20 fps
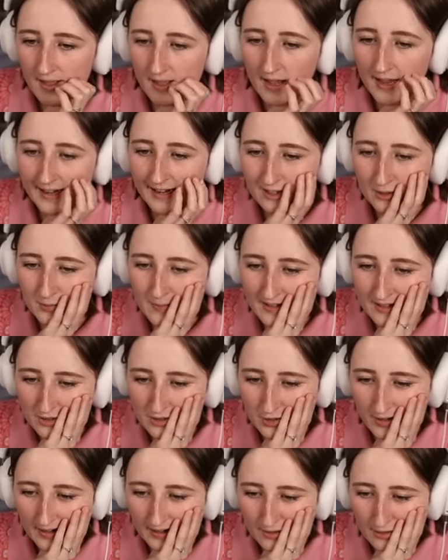I guess we could
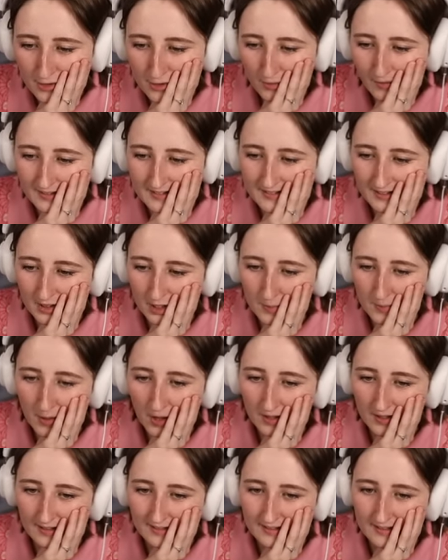try and throw a dinner
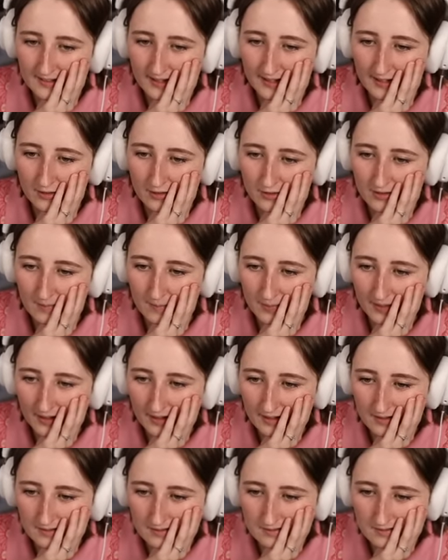party tonight or something.